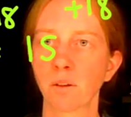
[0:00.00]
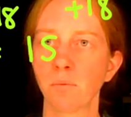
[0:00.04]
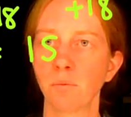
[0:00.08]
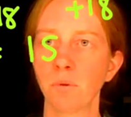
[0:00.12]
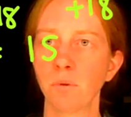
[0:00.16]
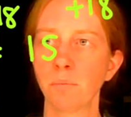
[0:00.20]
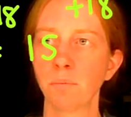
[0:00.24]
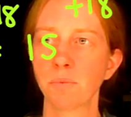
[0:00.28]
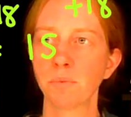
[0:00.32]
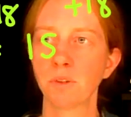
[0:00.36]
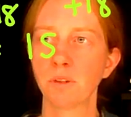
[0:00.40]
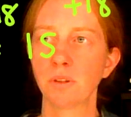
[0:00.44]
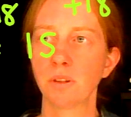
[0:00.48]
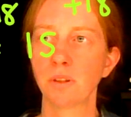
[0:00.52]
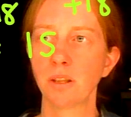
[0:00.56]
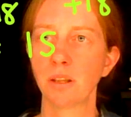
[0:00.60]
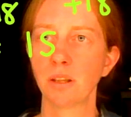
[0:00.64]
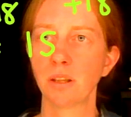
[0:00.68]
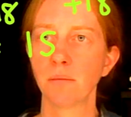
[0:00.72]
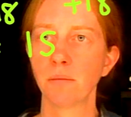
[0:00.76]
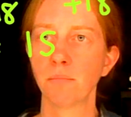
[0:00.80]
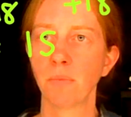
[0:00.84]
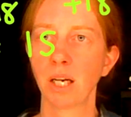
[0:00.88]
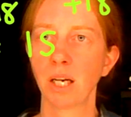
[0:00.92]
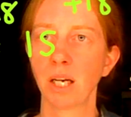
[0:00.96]
Whoops,
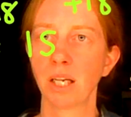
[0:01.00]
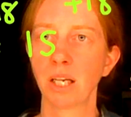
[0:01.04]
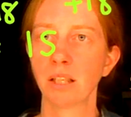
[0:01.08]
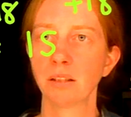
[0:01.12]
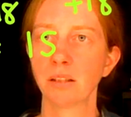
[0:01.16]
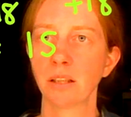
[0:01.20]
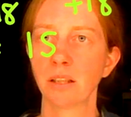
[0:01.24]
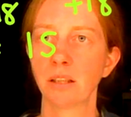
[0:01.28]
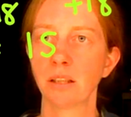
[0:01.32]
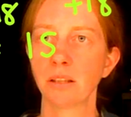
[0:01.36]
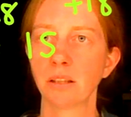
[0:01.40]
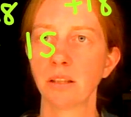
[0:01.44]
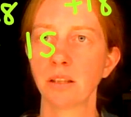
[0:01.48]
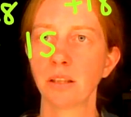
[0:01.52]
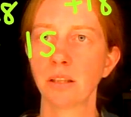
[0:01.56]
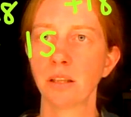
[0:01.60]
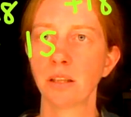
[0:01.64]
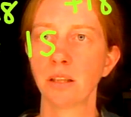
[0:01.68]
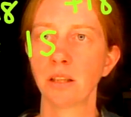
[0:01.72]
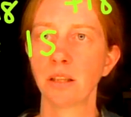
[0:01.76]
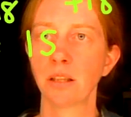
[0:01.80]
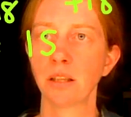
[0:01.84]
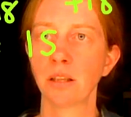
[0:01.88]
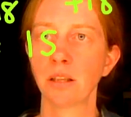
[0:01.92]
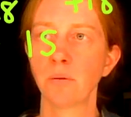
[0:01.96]
minus
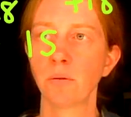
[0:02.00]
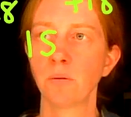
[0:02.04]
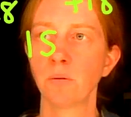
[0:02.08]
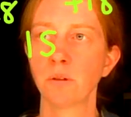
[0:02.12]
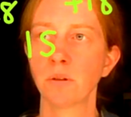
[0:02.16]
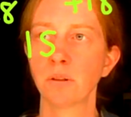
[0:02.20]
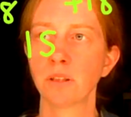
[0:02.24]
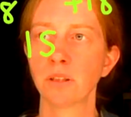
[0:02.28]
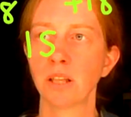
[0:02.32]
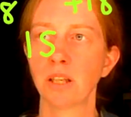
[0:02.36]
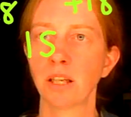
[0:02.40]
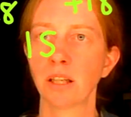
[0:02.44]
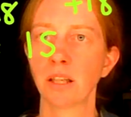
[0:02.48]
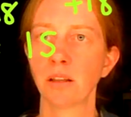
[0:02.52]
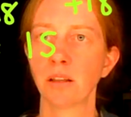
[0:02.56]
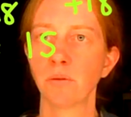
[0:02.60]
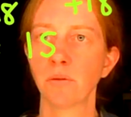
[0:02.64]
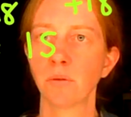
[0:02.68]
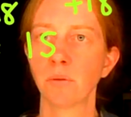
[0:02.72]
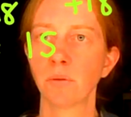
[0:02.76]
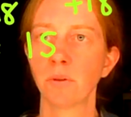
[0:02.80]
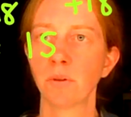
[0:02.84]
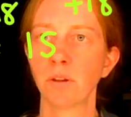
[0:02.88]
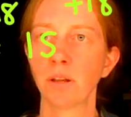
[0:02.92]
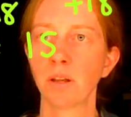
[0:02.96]
18 equals
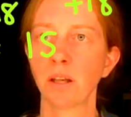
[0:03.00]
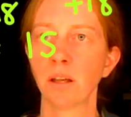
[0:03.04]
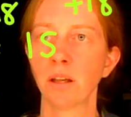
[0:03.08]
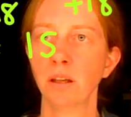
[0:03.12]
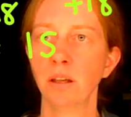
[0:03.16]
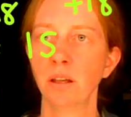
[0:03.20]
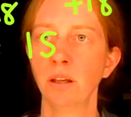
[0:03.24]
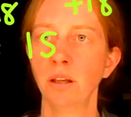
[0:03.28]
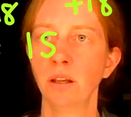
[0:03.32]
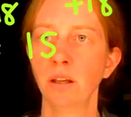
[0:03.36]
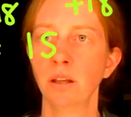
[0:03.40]
-3.